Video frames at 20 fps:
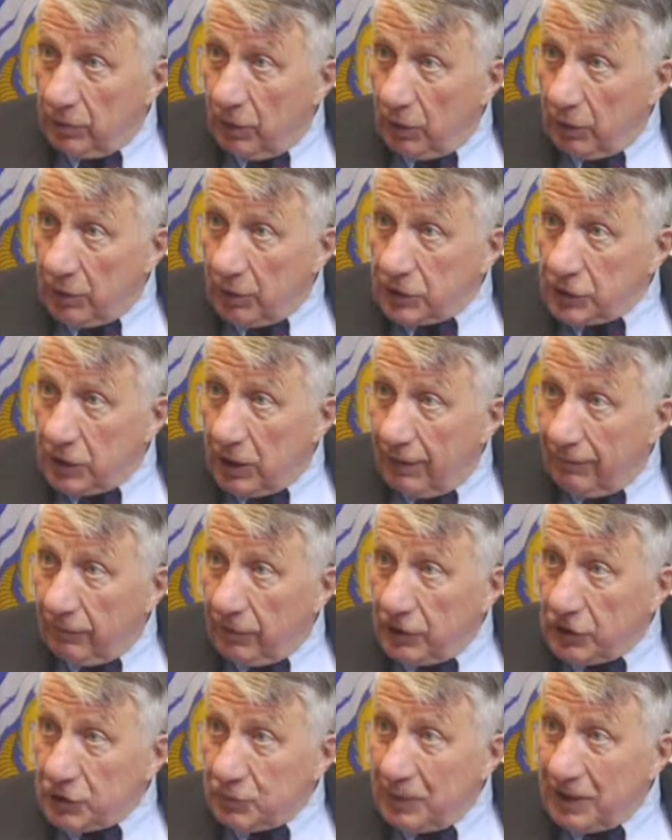motorist
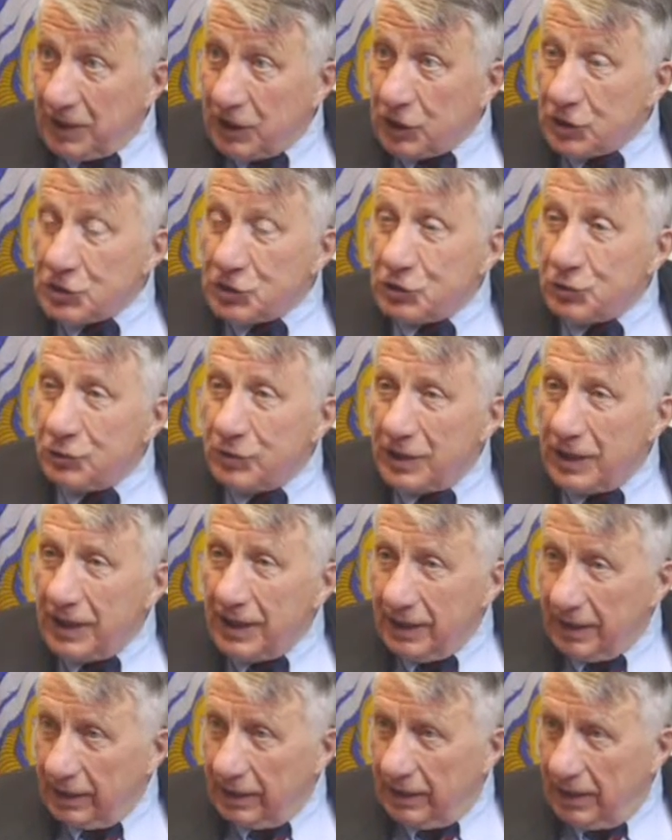coverage because you
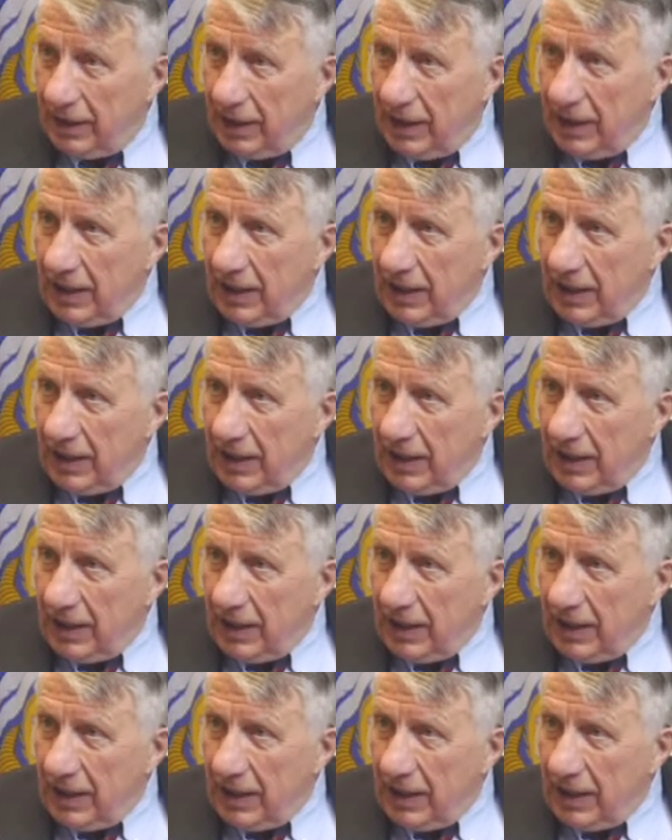need it.